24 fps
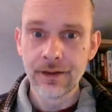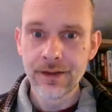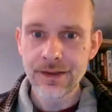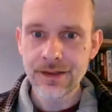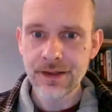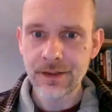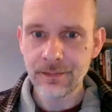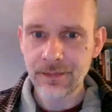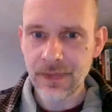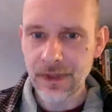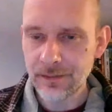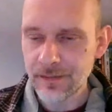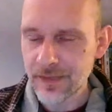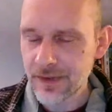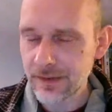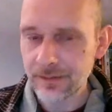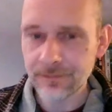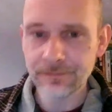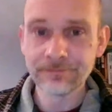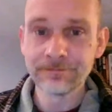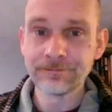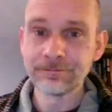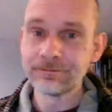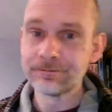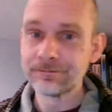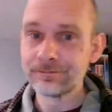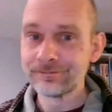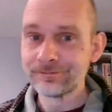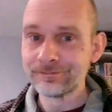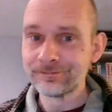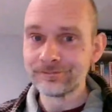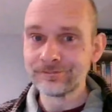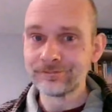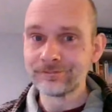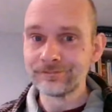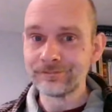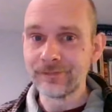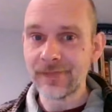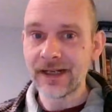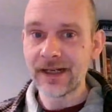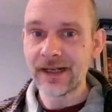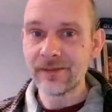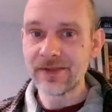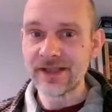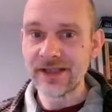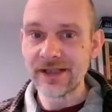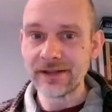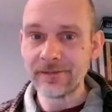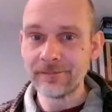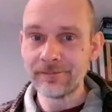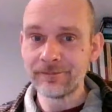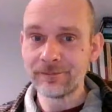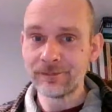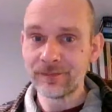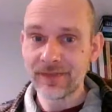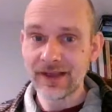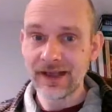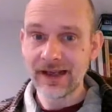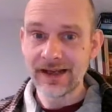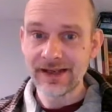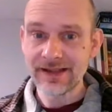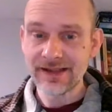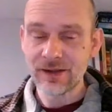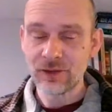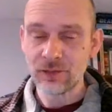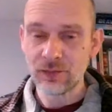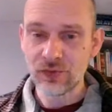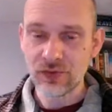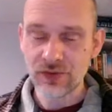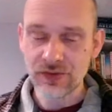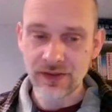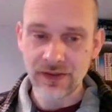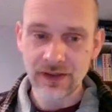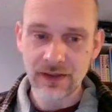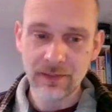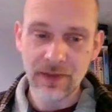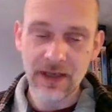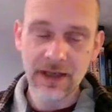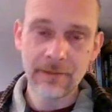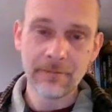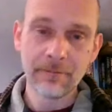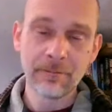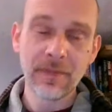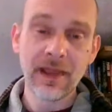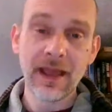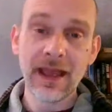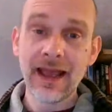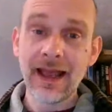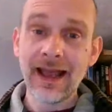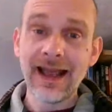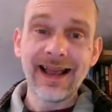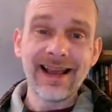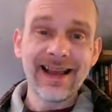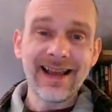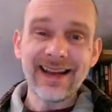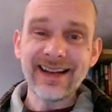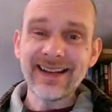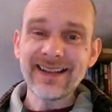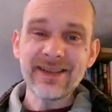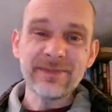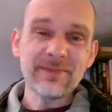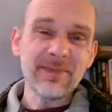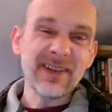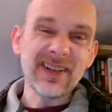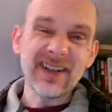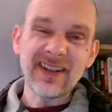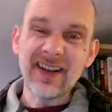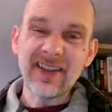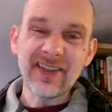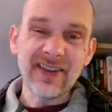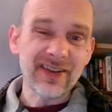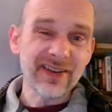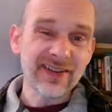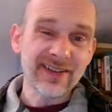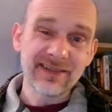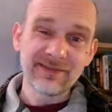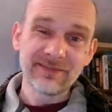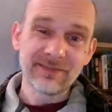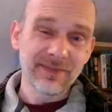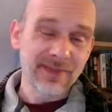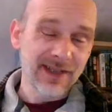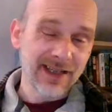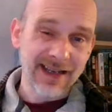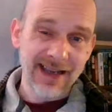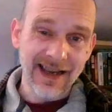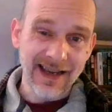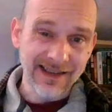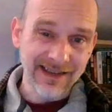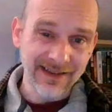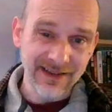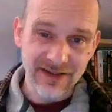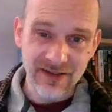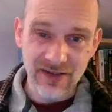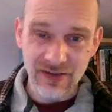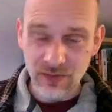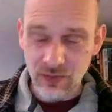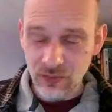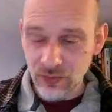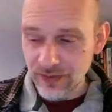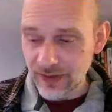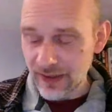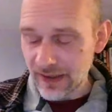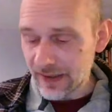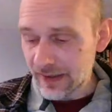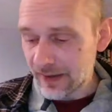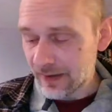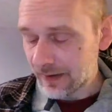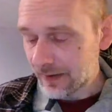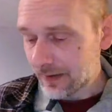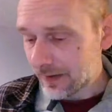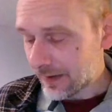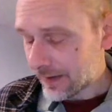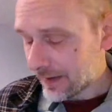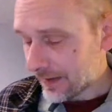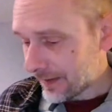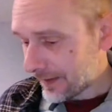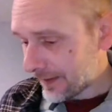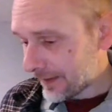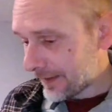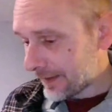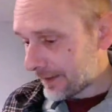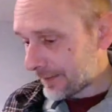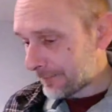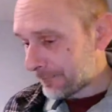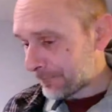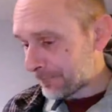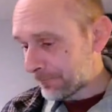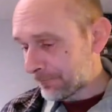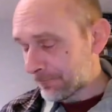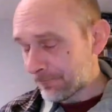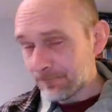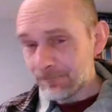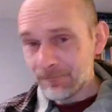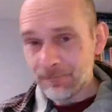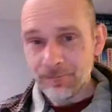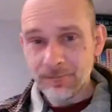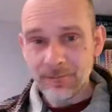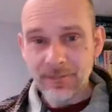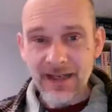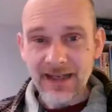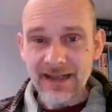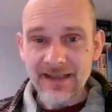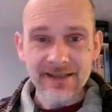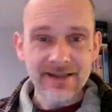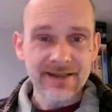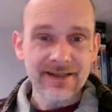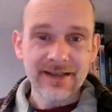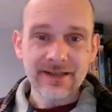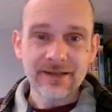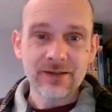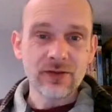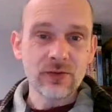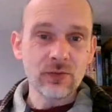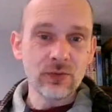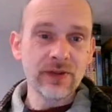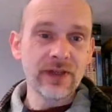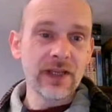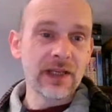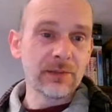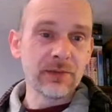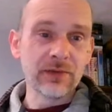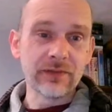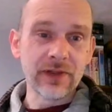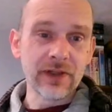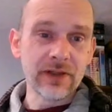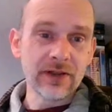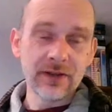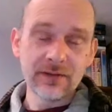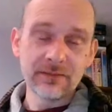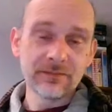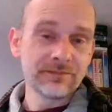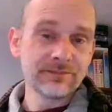Sup peeps, my name's Ian, I sell books on eBay, and it's been another kind of slow day. It's a slow time of year,